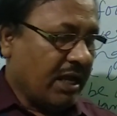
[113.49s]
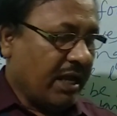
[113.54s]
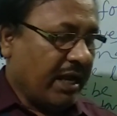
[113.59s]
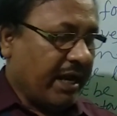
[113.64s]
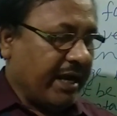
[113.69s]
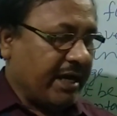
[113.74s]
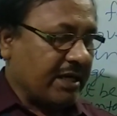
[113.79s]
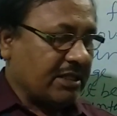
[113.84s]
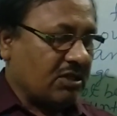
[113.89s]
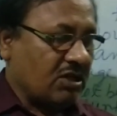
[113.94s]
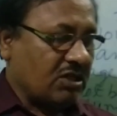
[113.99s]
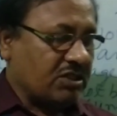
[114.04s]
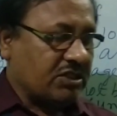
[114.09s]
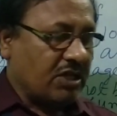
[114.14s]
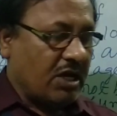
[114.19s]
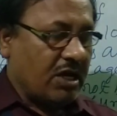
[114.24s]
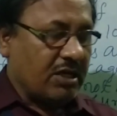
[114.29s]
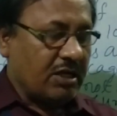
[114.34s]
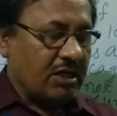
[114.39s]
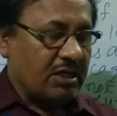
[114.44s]
at the
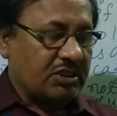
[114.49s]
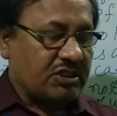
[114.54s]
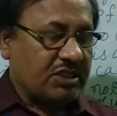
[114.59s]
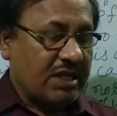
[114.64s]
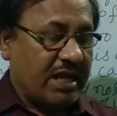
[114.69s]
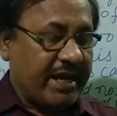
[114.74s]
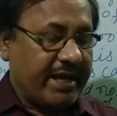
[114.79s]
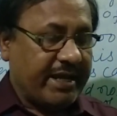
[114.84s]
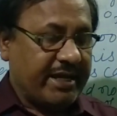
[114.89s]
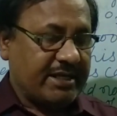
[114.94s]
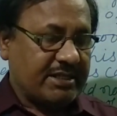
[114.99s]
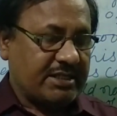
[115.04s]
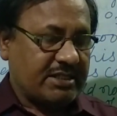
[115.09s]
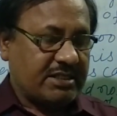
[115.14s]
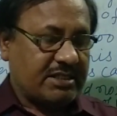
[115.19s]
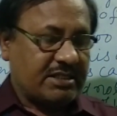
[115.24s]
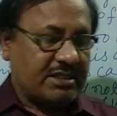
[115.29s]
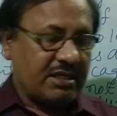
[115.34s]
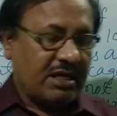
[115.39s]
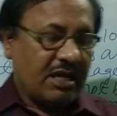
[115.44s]
jungle's
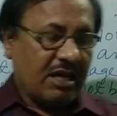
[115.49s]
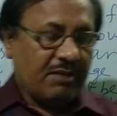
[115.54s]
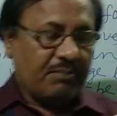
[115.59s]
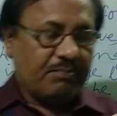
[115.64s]
edge,